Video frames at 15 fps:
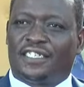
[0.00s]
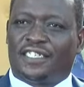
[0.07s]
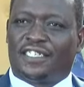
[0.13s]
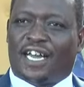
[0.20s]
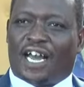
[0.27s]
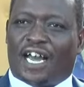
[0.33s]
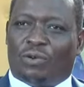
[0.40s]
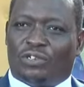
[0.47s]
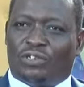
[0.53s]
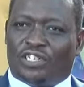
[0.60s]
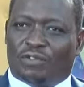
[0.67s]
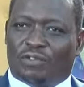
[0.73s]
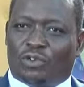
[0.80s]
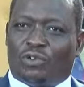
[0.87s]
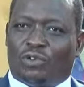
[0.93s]
I was
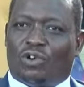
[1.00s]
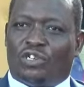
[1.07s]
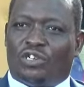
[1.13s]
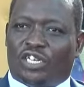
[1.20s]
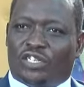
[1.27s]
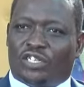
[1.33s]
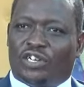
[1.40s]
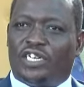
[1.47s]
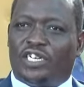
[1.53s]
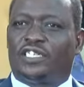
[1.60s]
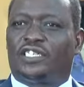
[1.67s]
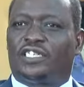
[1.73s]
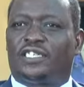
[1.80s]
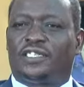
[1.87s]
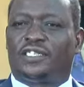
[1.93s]
able to
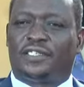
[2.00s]
concentrate,